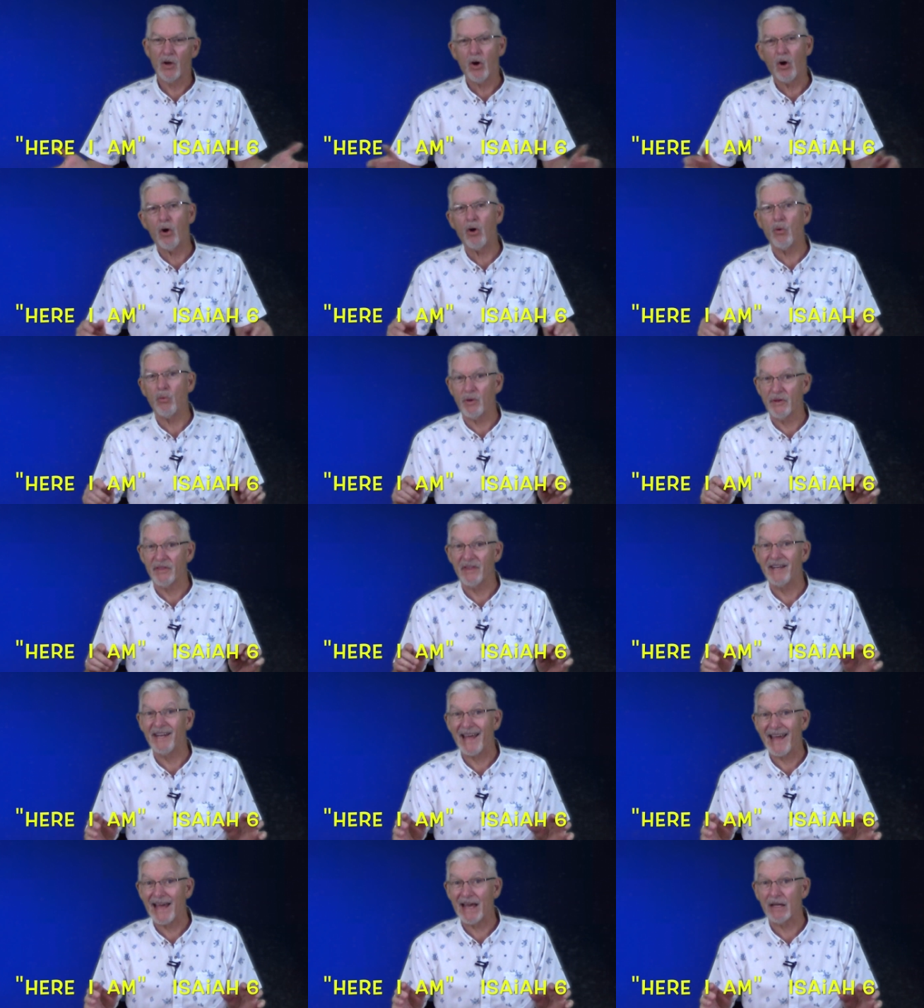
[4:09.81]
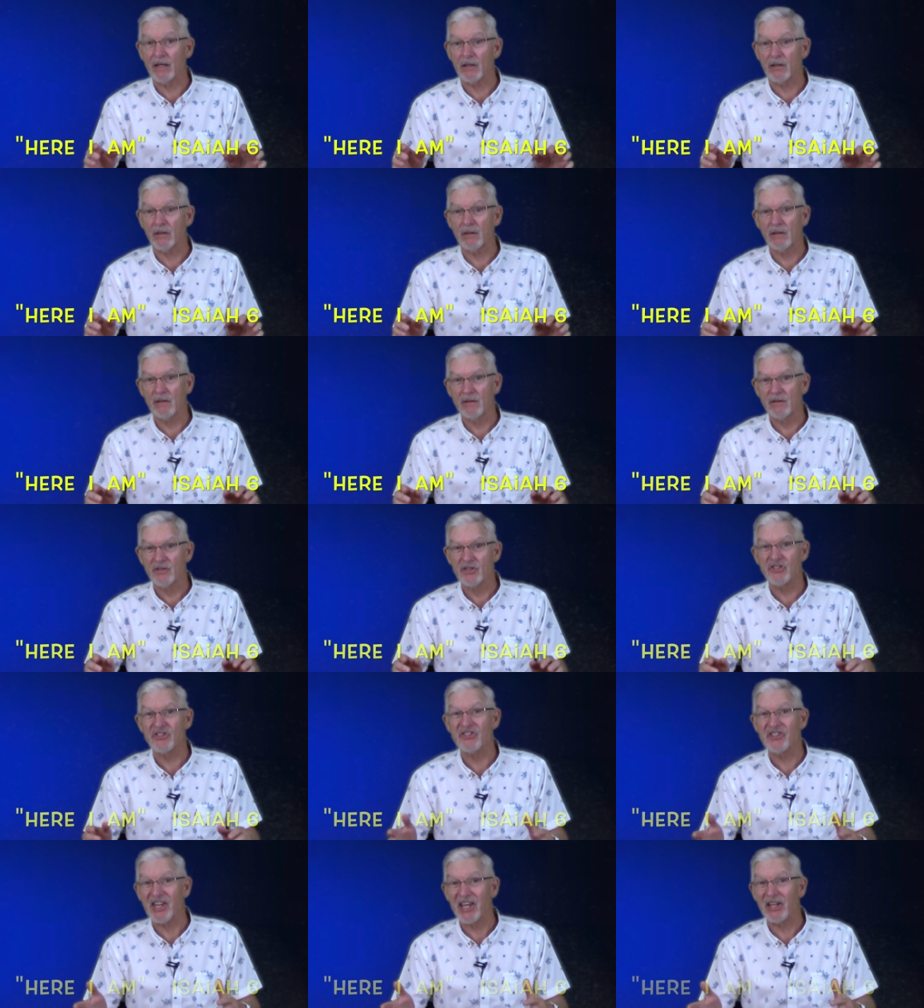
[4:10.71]
Oh, with an added,
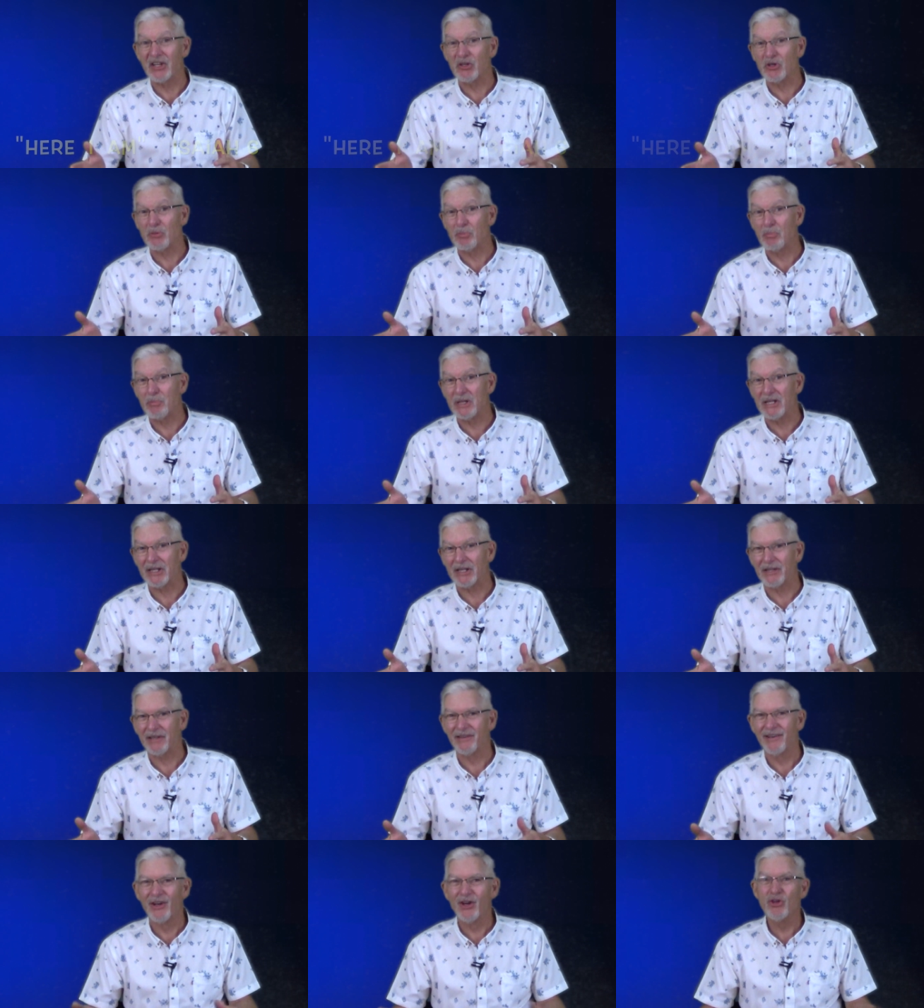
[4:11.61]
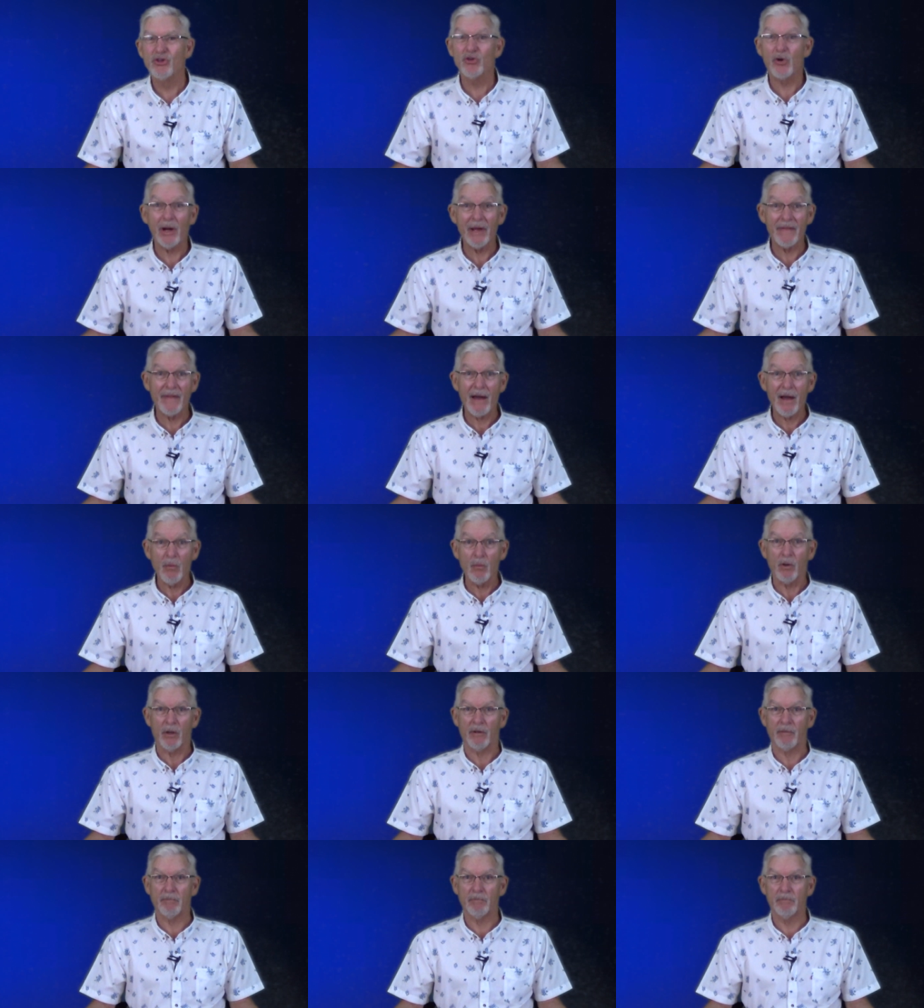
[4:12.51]
"Send me." Try that
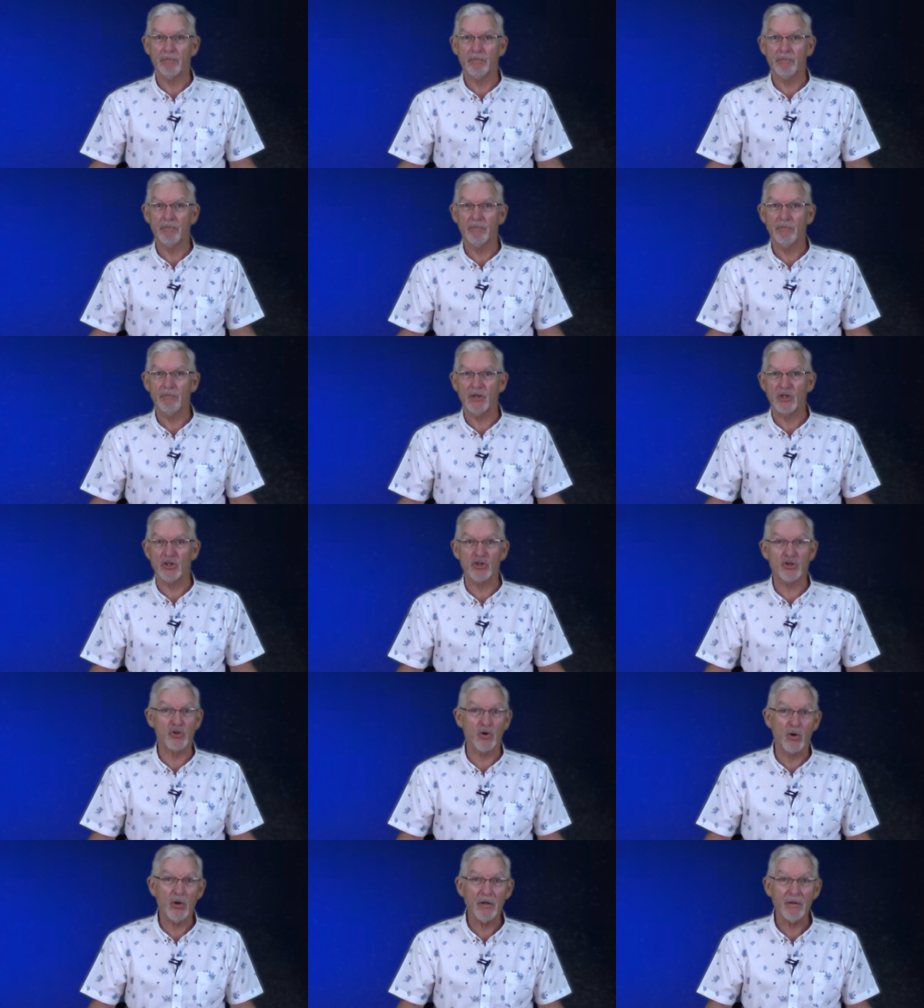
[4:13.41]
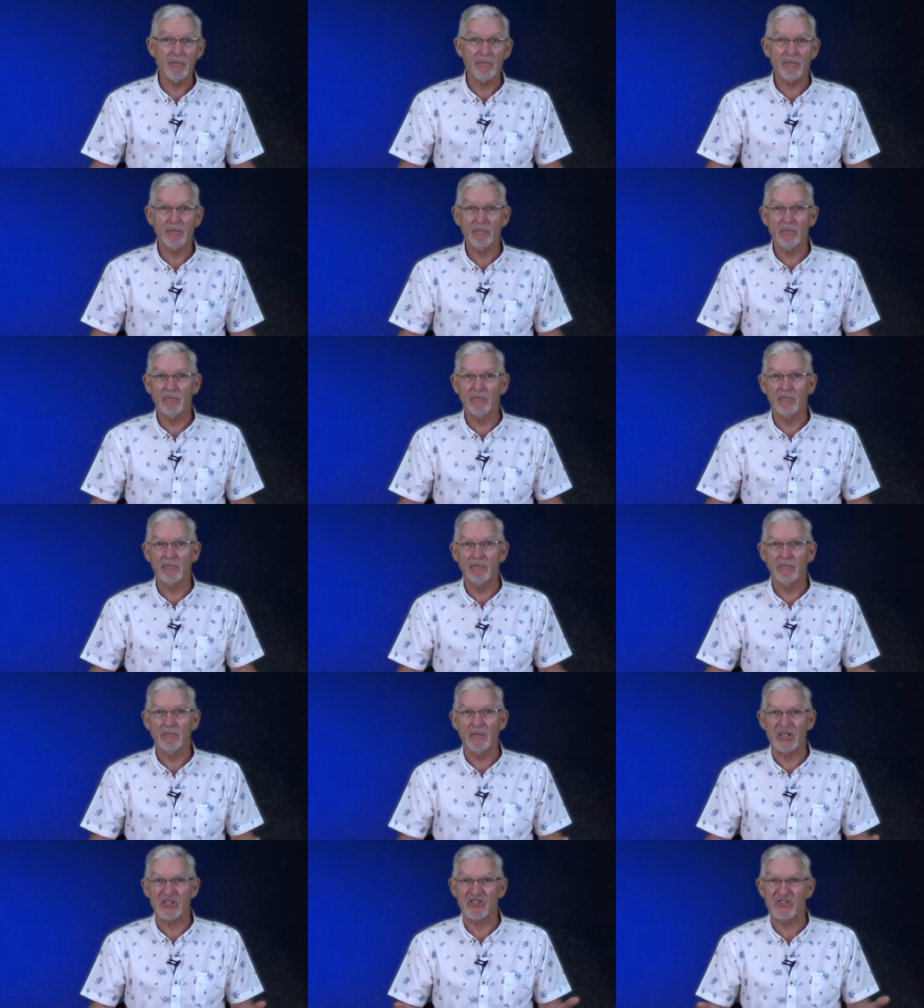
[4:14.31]
one. It's short.
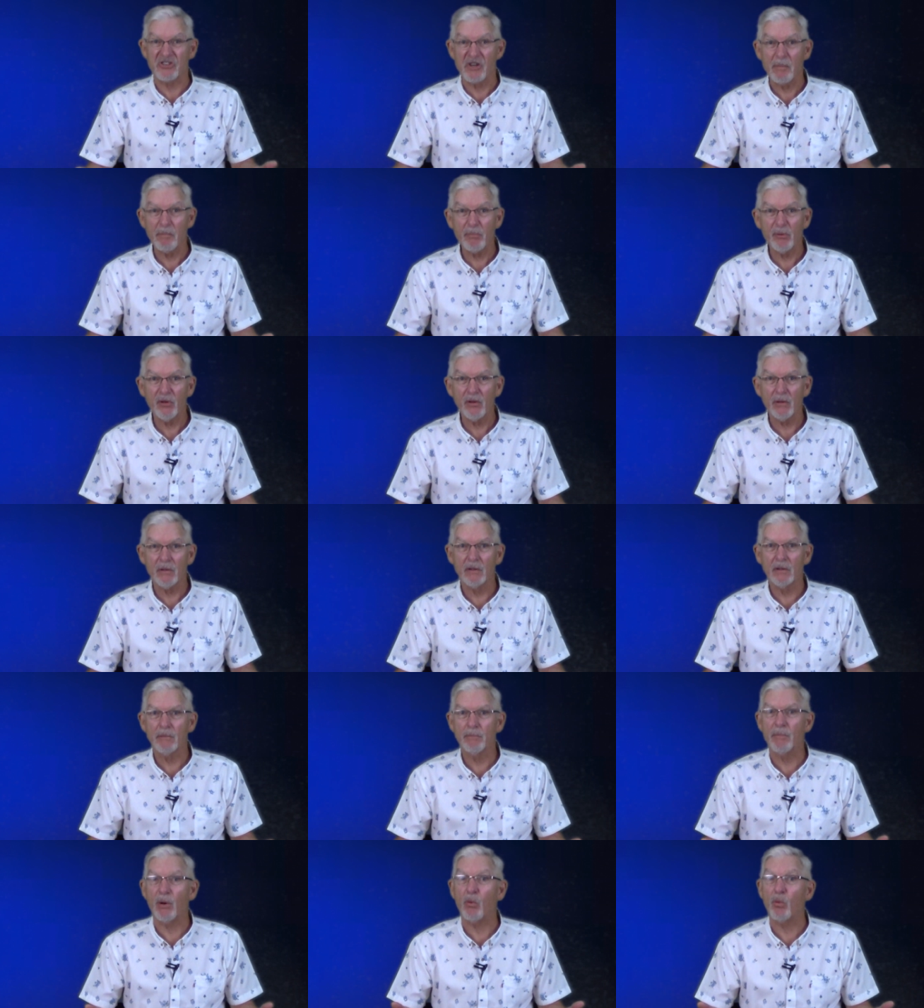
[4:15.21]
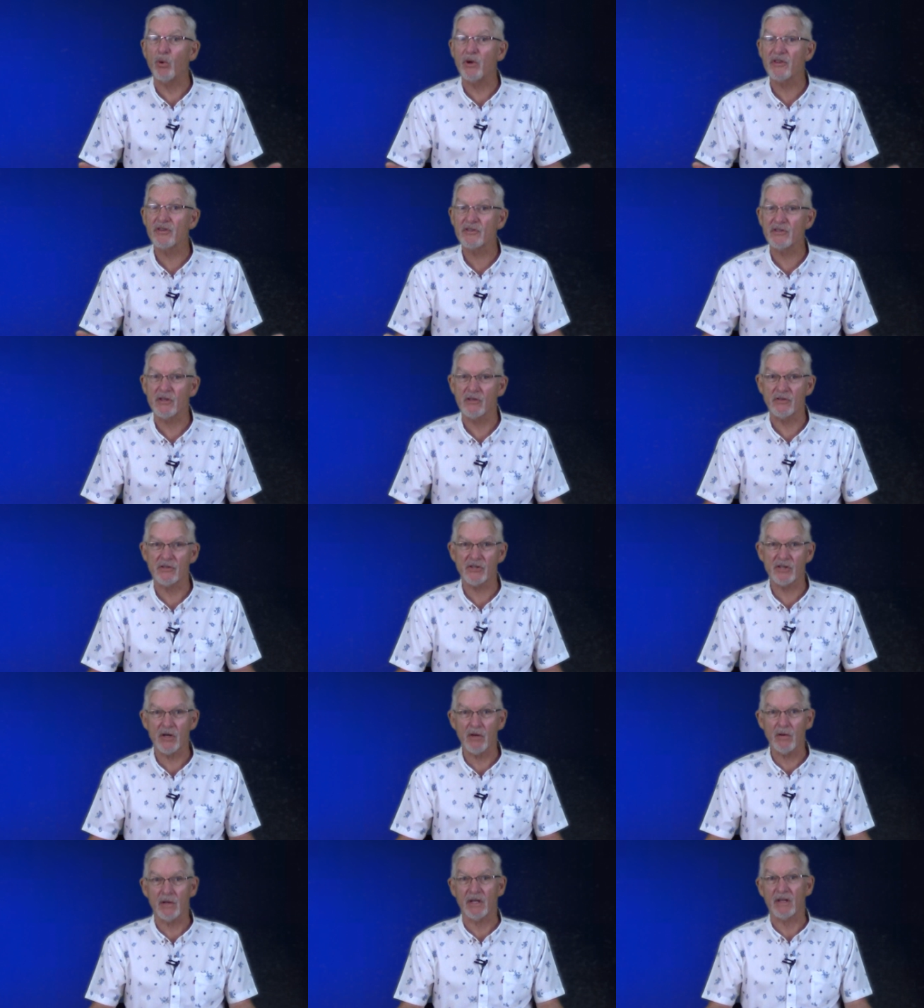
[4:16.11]
It's simple, but with
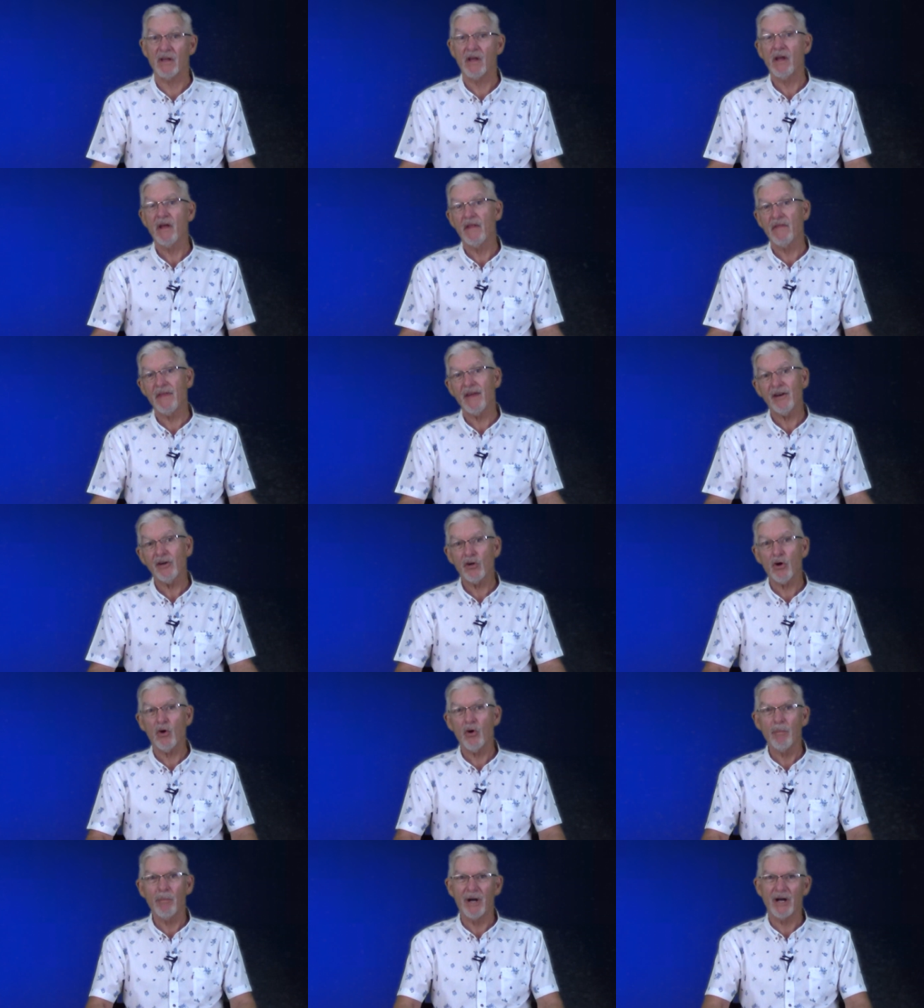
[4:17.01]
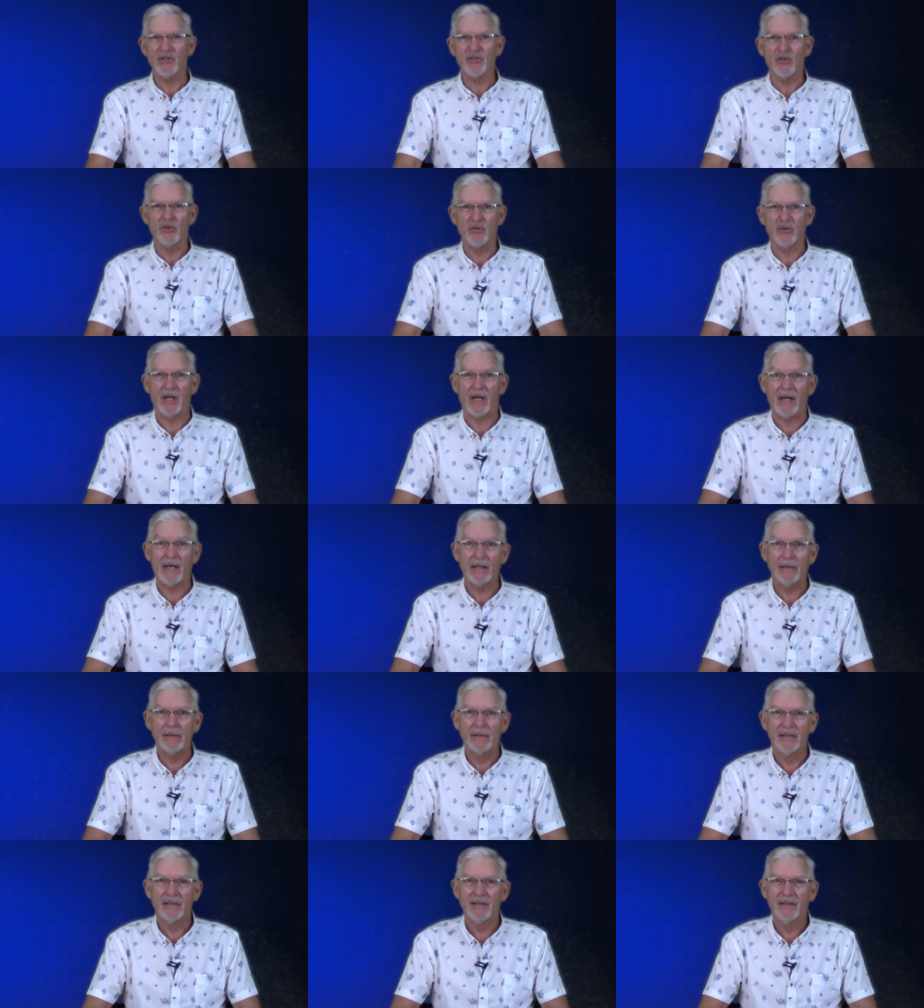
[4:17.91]
sincerity. Then go about your day,